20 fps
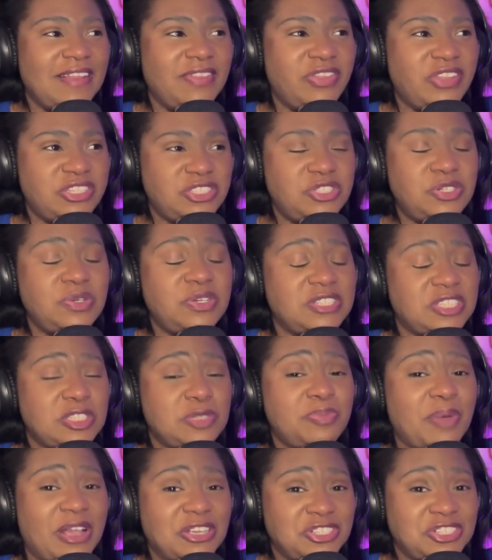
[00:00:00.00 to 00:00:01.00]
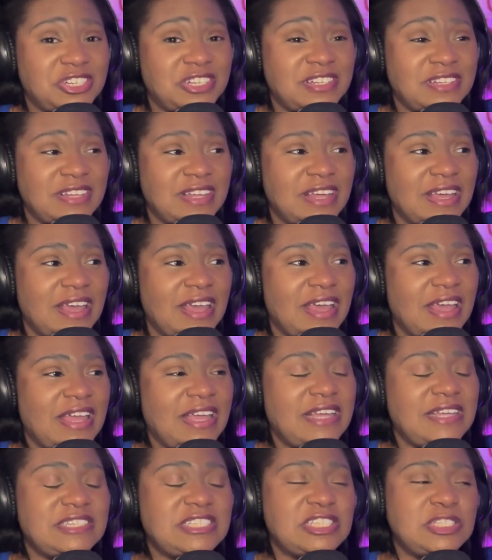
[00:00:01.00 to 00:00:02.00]
This dude is special.
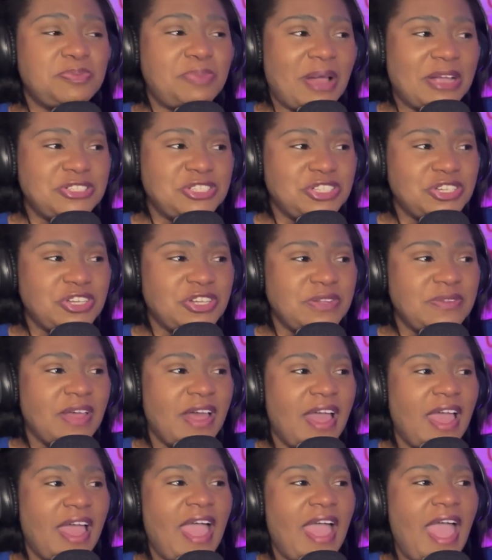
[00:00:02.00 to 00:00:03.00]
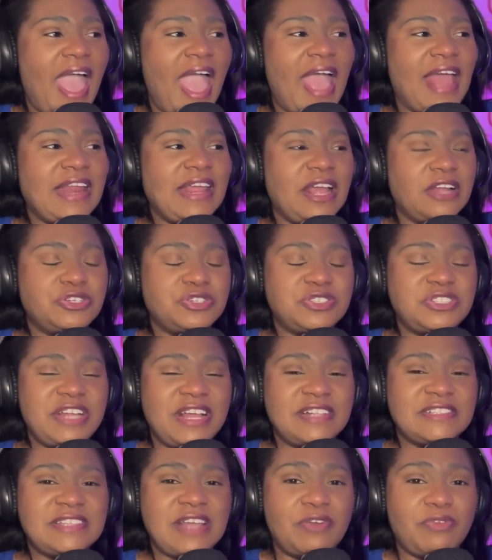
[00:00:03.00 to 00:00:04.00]
He's special and he
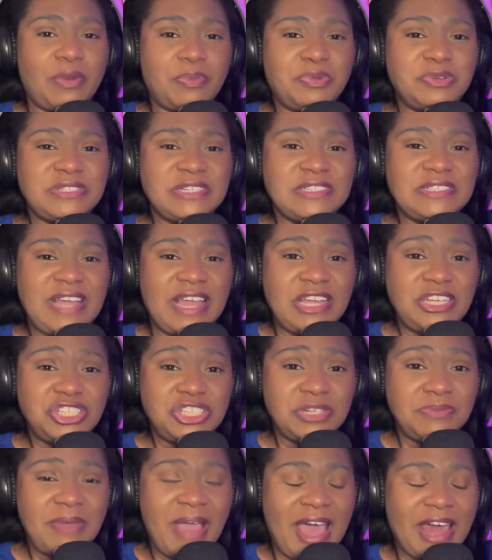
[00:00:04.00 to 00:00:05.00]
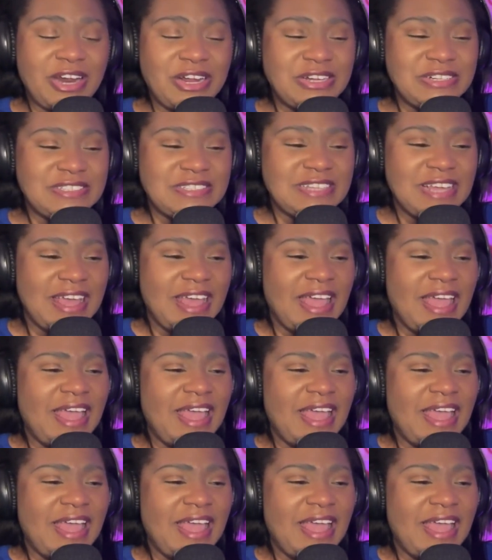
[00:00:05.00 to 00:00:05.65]
understands that representation matters.